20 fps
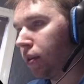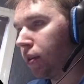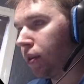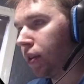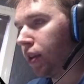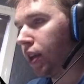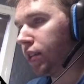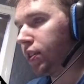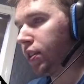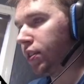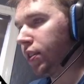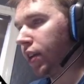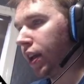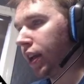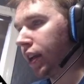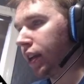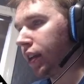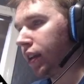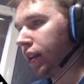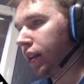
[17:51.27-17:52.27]
this is
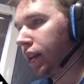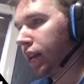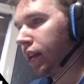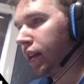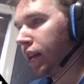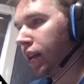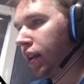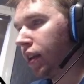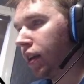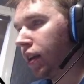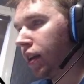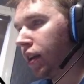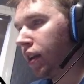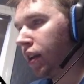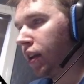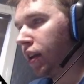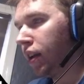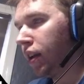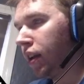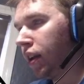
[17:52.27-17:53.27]
like
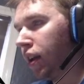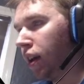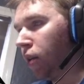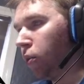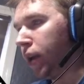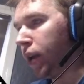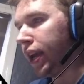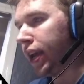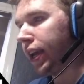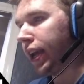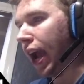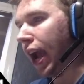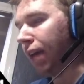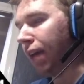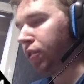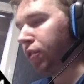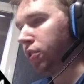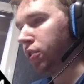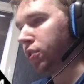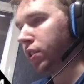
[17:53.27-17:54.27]
a week
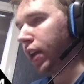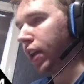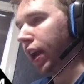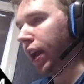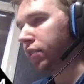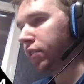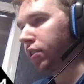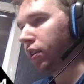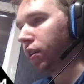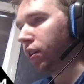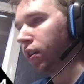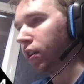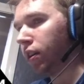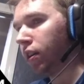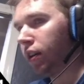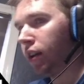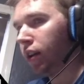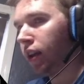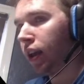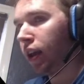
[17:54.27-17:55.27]
after those attacks
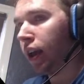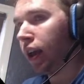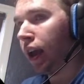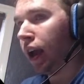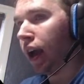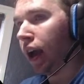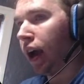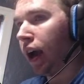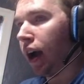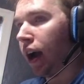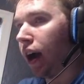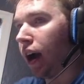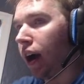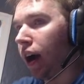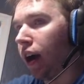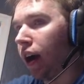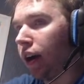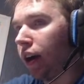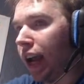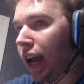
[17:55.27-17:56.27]
occurred.
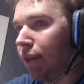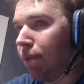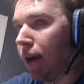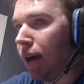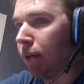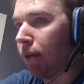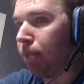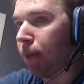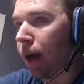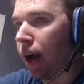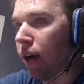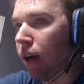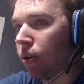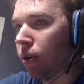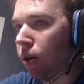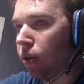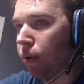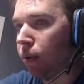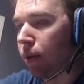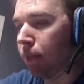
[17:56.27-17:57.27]
I already have my power
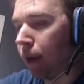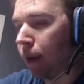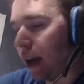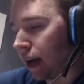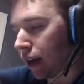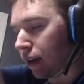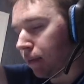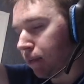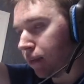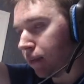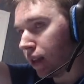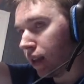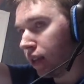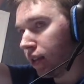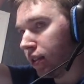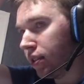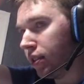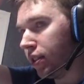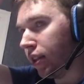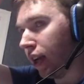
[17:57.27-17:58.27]
all the way back.
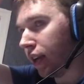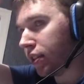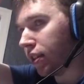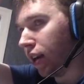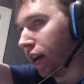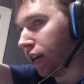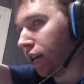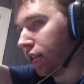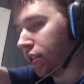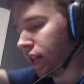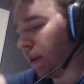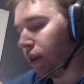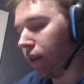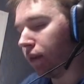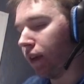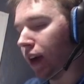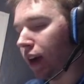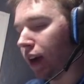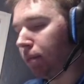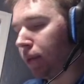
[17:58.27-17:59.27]

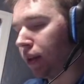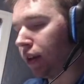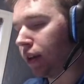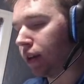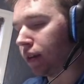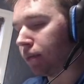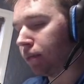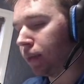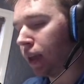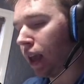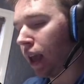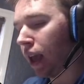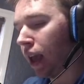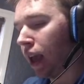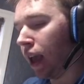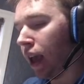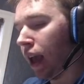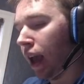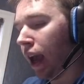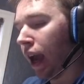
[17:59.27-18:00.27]
675 million.
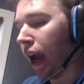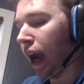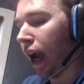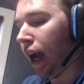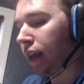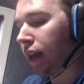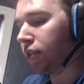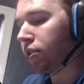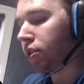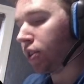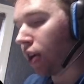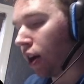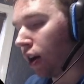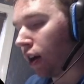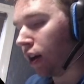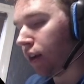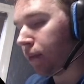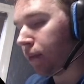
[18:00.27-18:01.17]
At the start,